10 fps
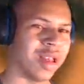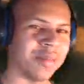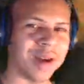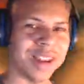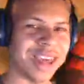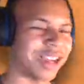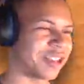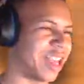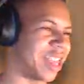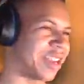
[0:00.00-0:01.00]
my leg is
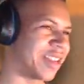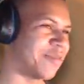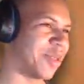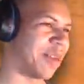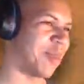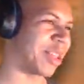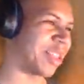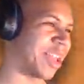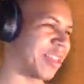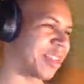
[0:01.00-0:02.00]
shaking because I'm, I'm like
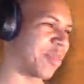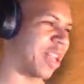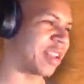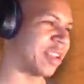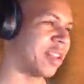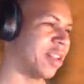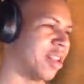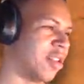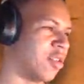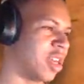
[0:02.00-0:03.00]
the anticipation.
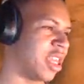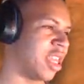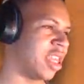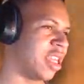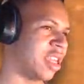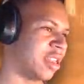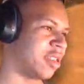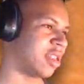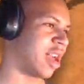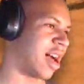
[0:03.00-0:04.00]
Oi,
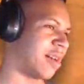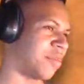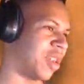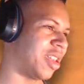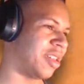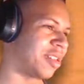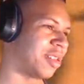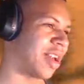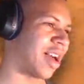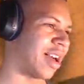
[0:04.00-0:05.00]
Nah, B.
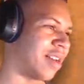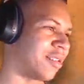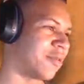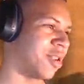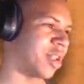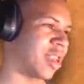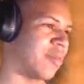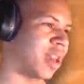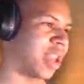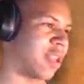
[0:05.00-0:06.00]
Nah, you don't get hit
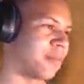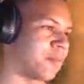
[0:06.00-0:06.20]
by that.